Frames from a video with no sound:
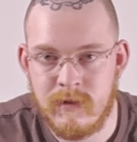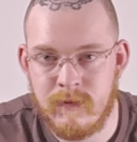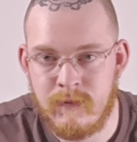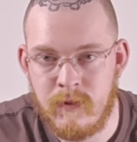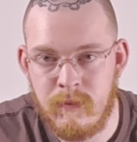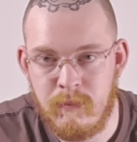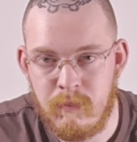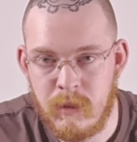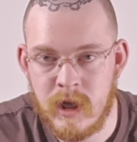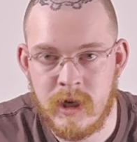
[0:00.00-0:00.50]
for
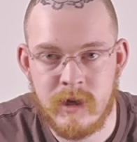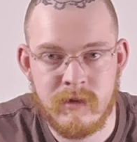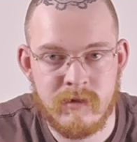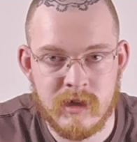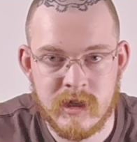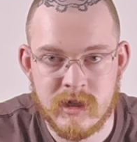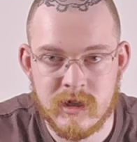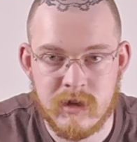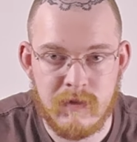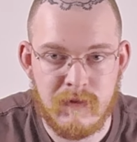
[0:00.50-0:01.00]

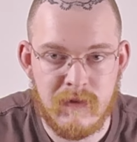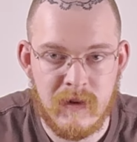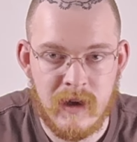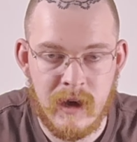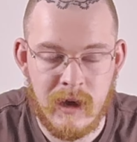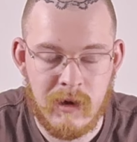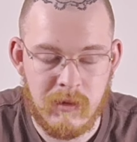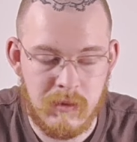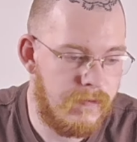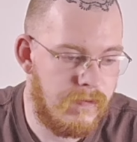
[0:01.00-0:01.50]
blurring stuff
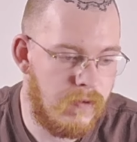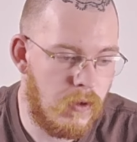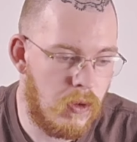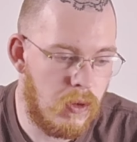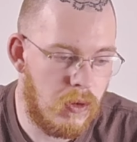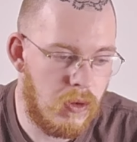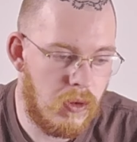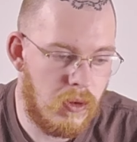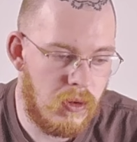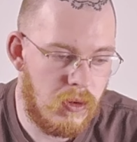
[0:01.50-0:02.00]
out,
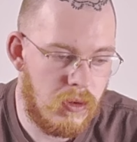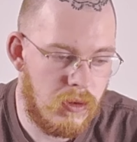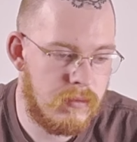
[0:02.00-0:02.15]
for